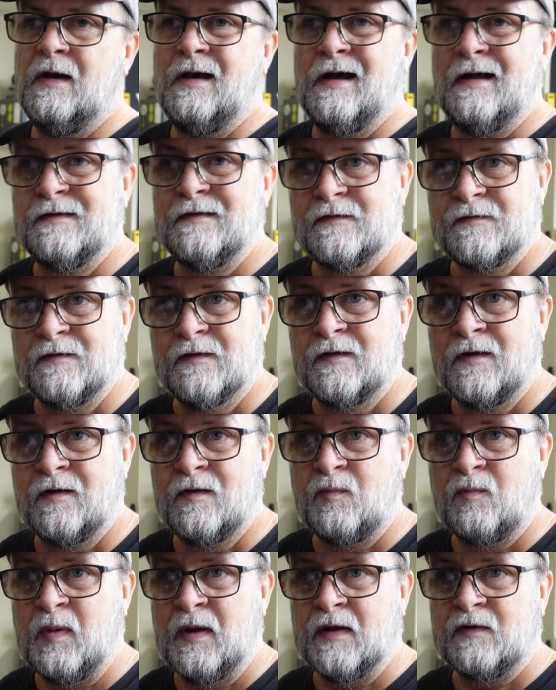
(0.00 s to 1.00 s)
I just looked at
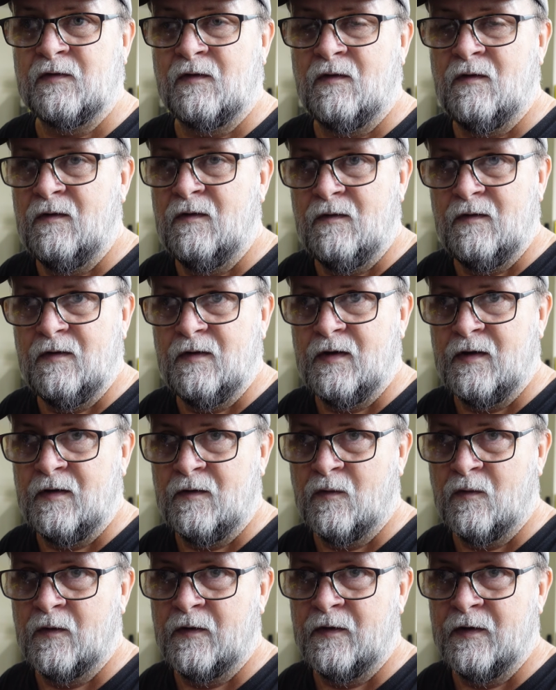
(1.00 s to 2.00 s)
the picture and
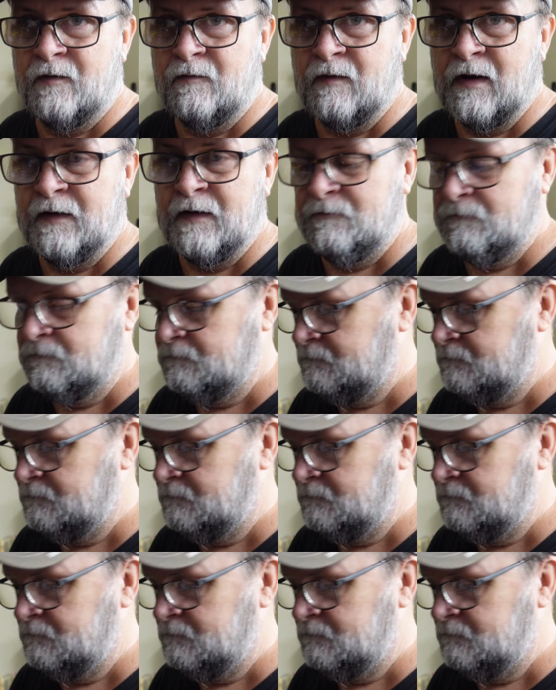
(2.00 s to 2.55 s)
ordered it, right?